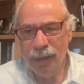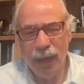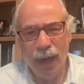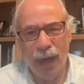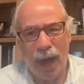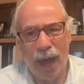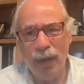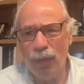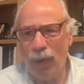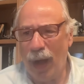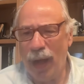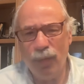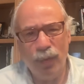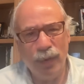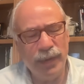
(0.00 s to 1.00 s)
Yeah,
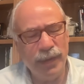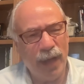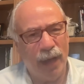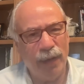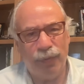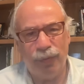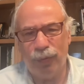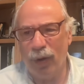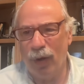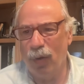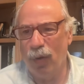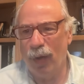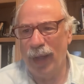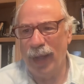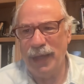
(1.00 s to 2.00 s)
I would not
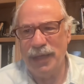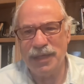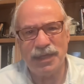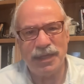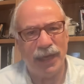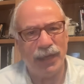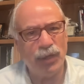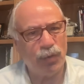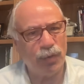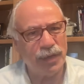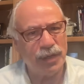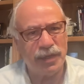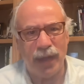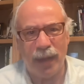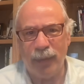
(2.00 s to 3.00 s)
throw a
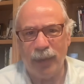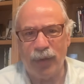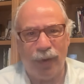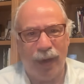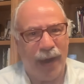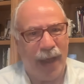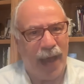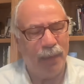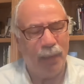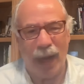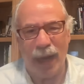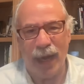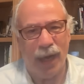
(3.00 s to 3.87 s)
centrist Democrat out of my